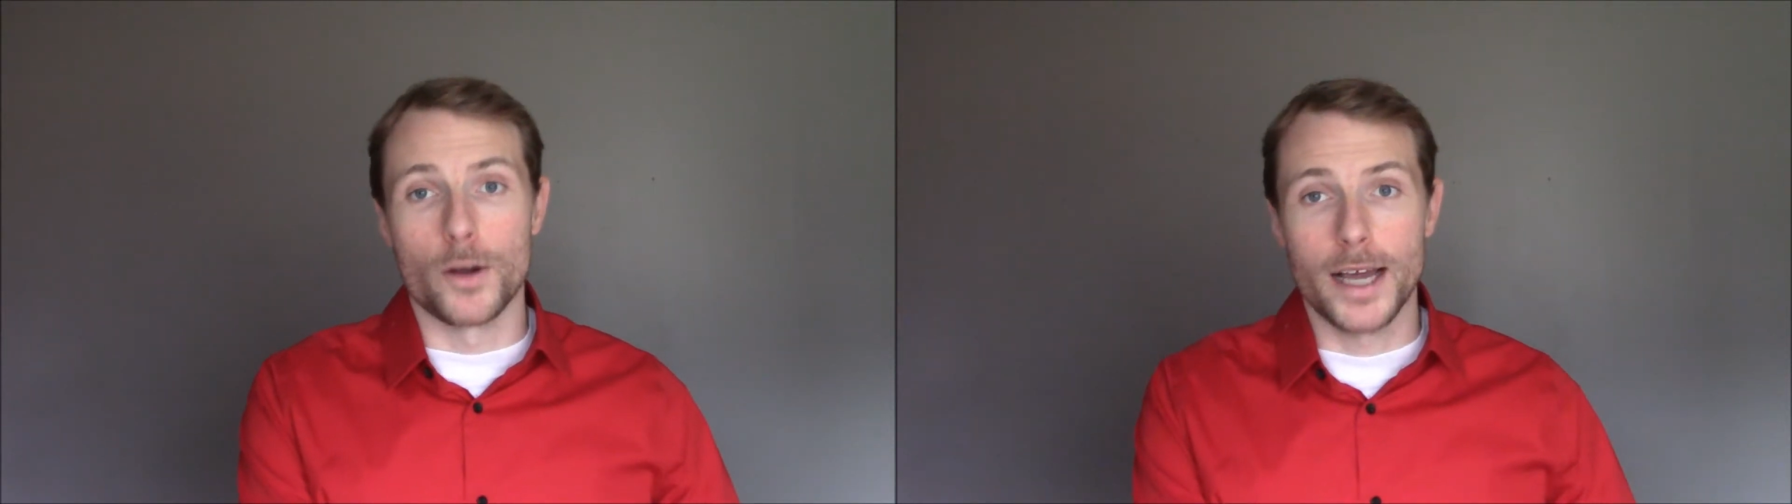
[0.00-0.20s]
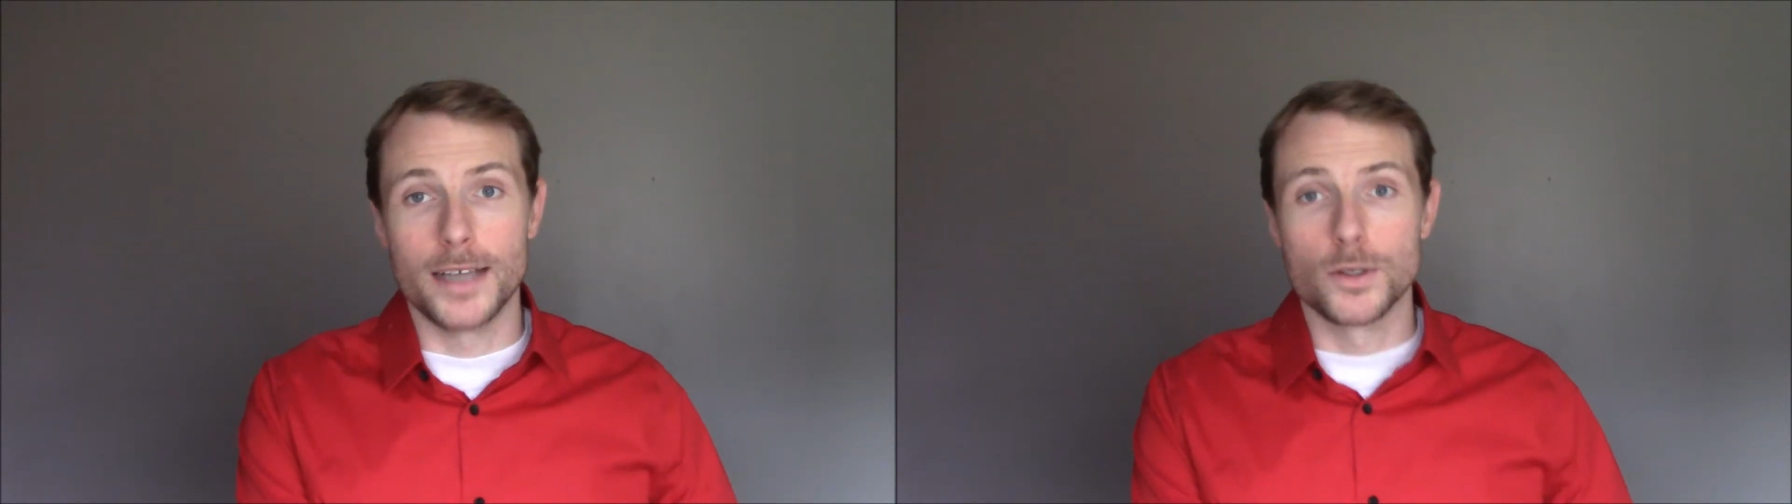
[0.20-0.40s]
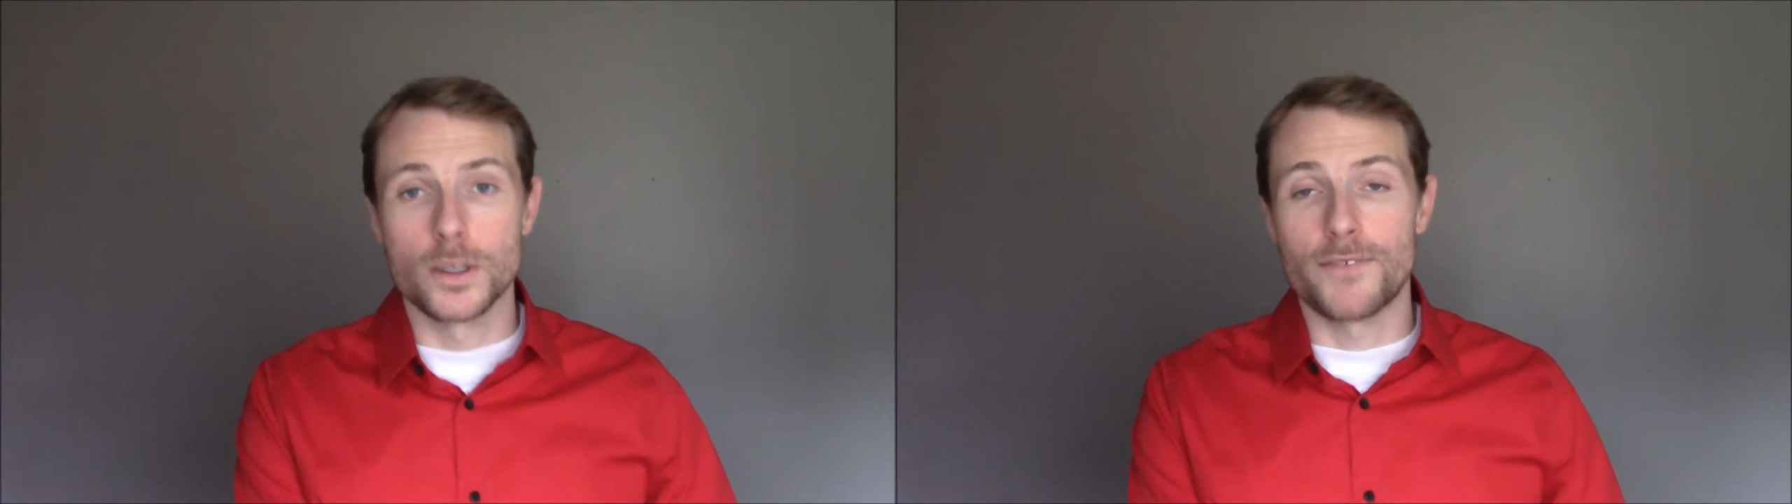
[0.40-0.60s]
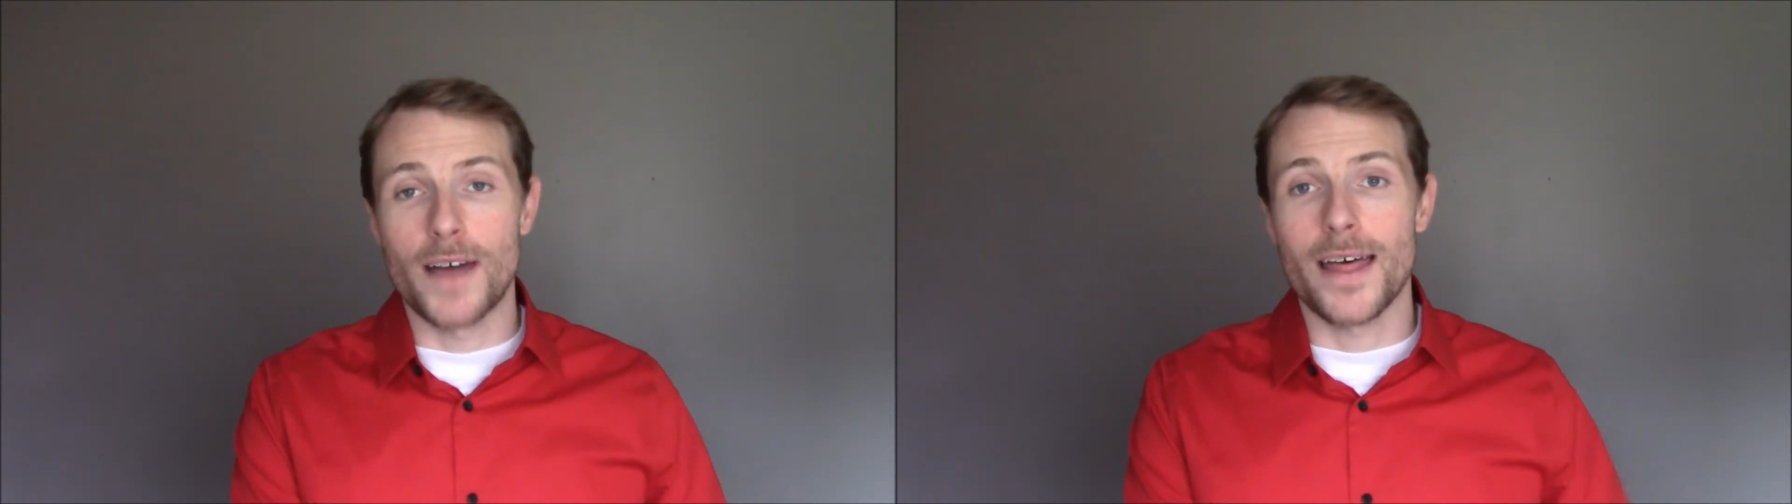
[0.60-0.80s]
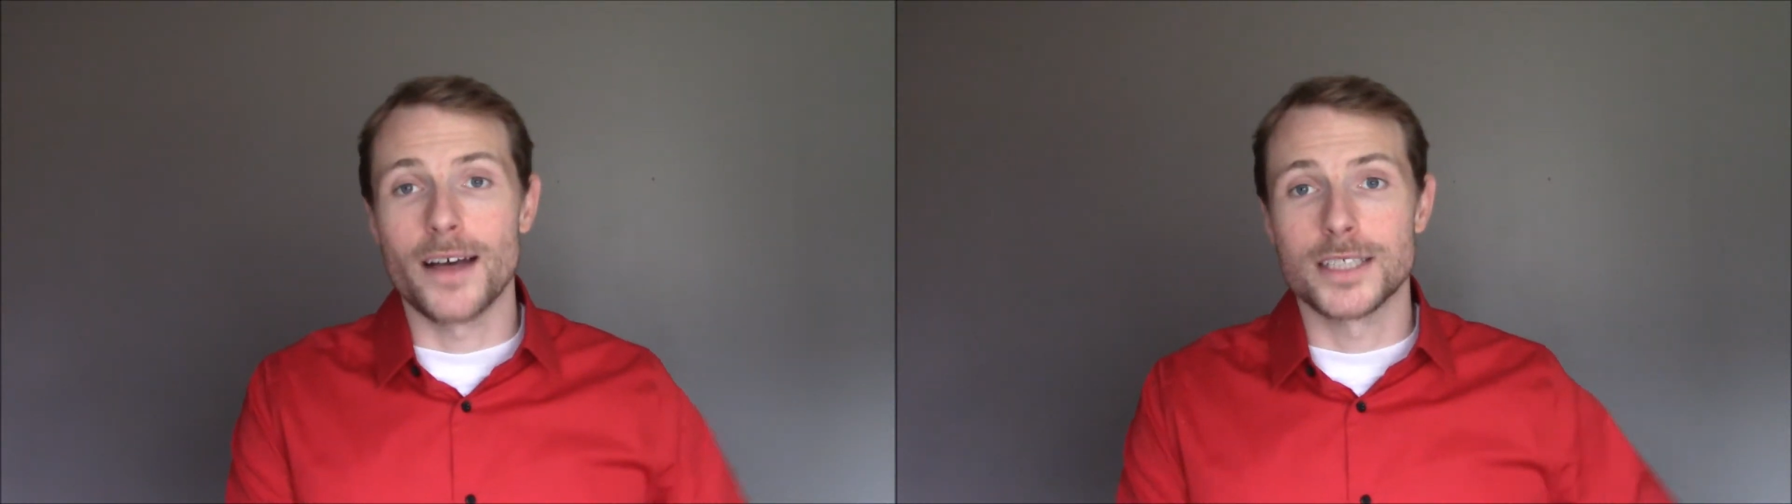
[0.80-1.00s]
okay, I sold a
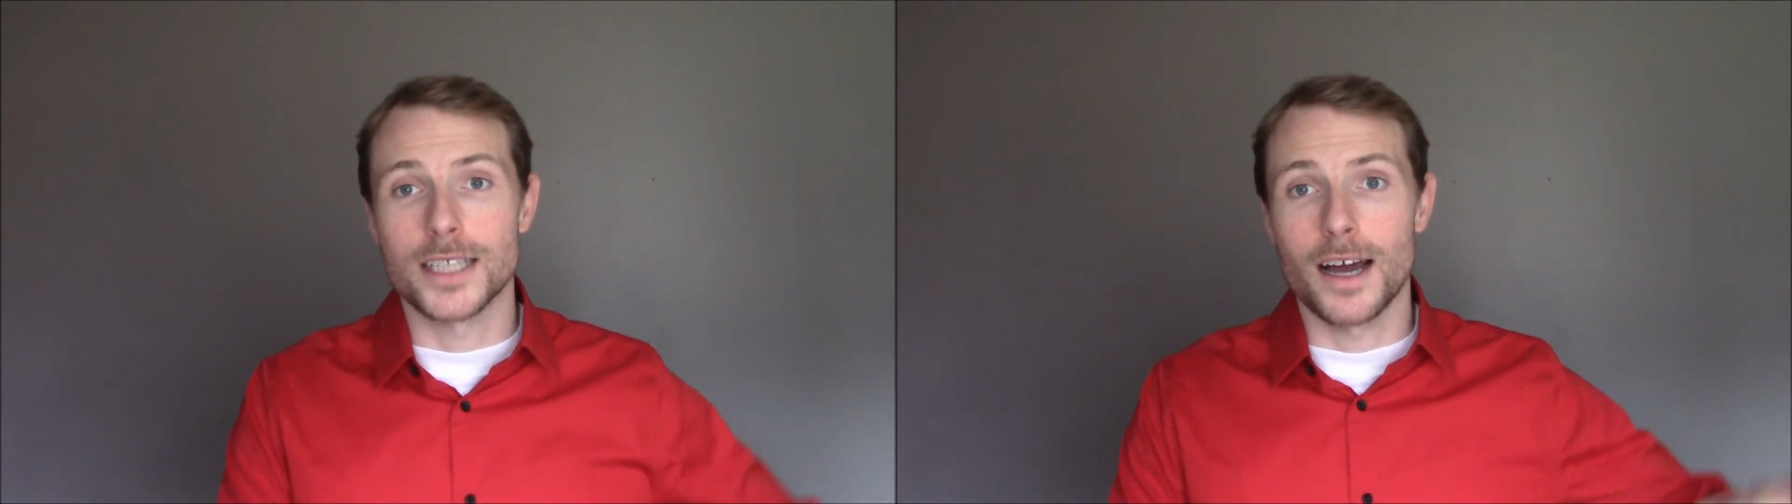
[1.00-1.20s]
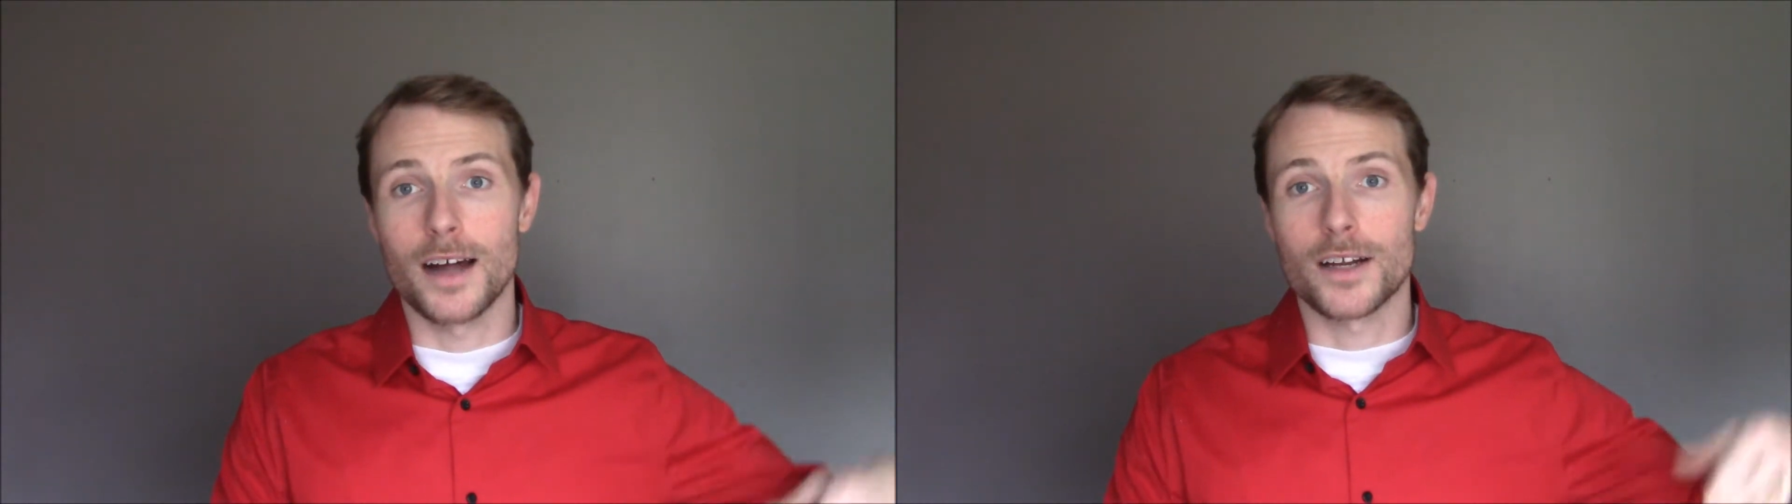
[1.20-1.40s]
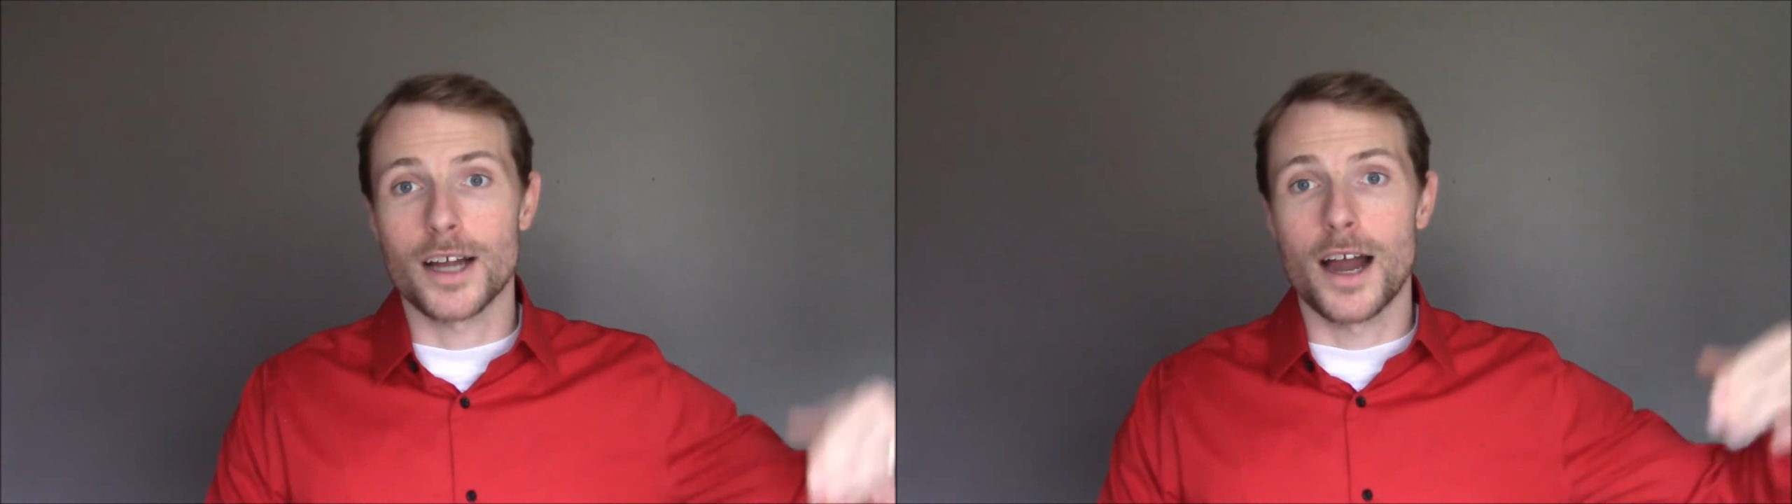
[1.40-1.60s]
$5,000